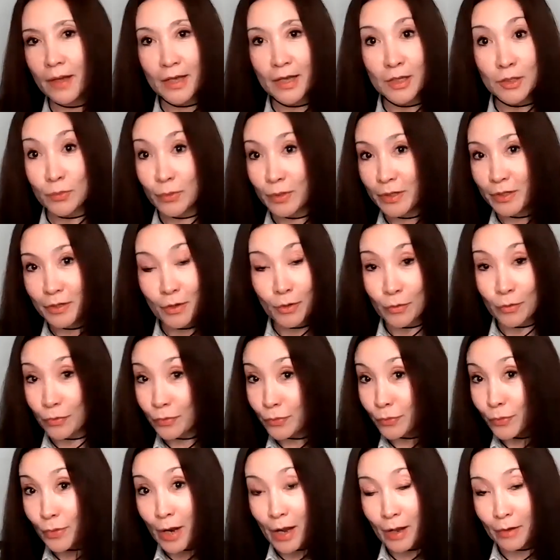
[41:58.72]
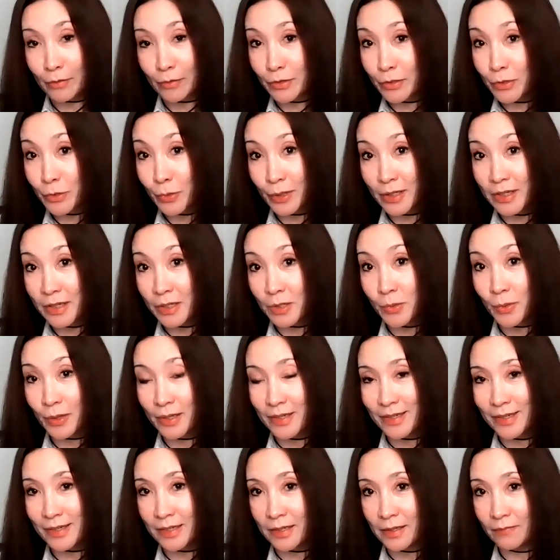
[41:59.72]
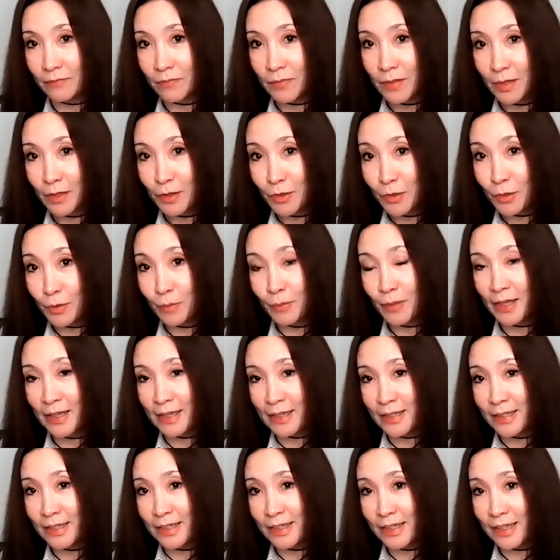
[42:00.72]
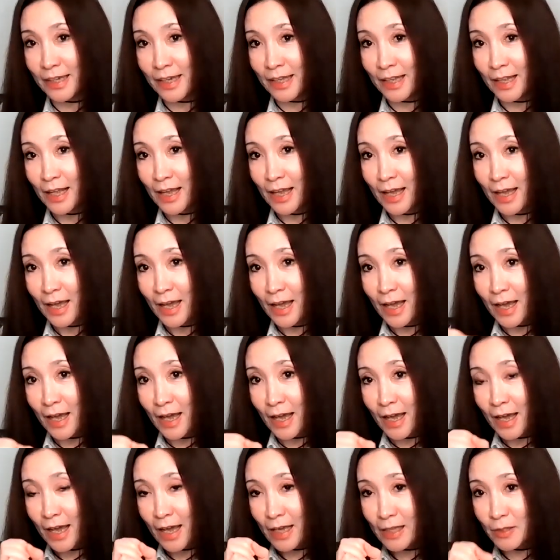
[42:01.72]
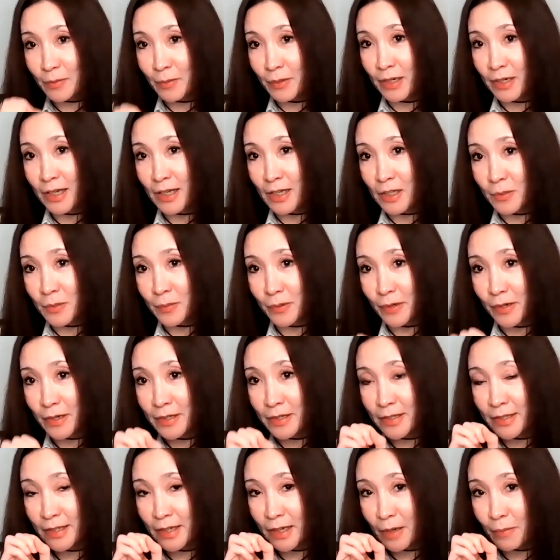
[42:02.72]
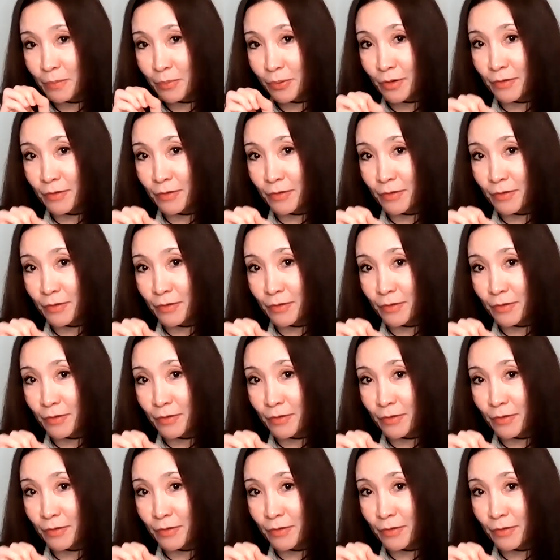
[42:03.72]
As we know, throughout 2020, humanity has been experiencing a